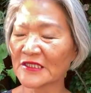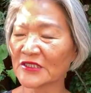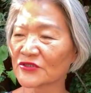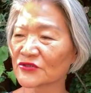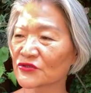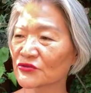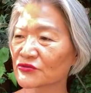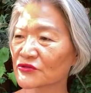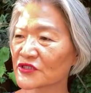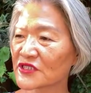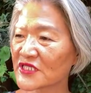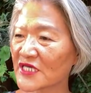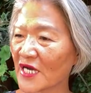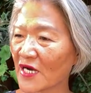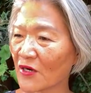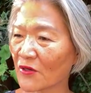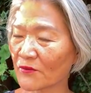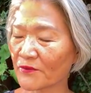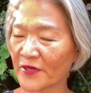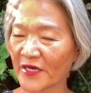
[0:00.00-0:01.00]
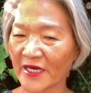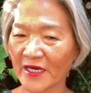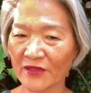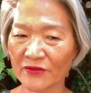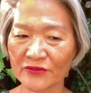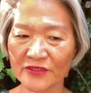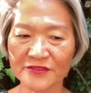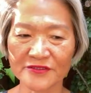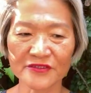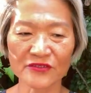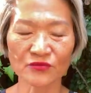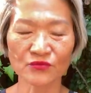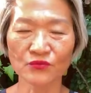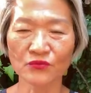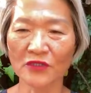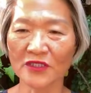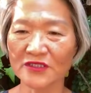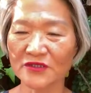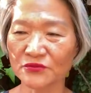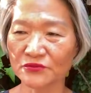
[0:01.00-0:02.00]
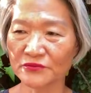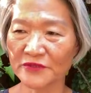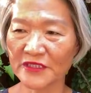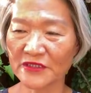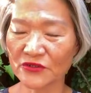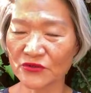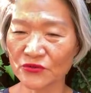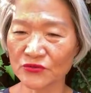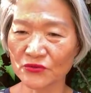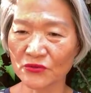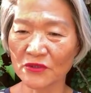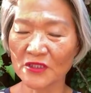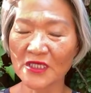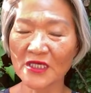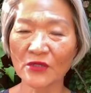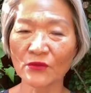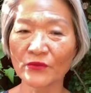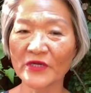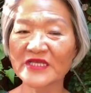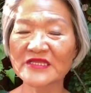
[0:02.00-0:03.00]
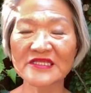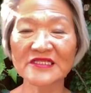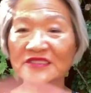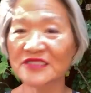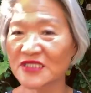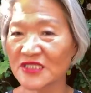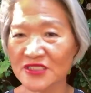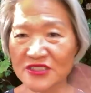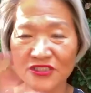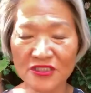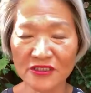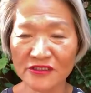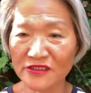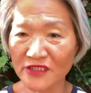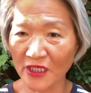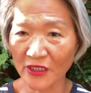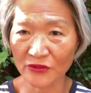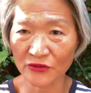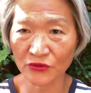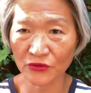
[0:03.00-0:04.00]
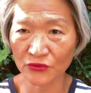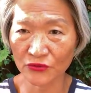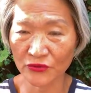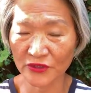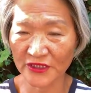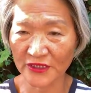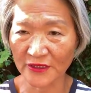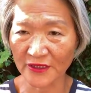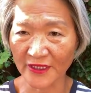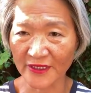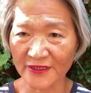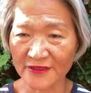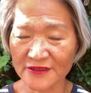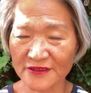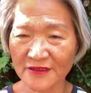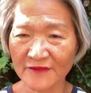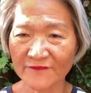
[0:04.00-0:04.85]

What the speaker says: to tell parents what we do when the teacher not doing it.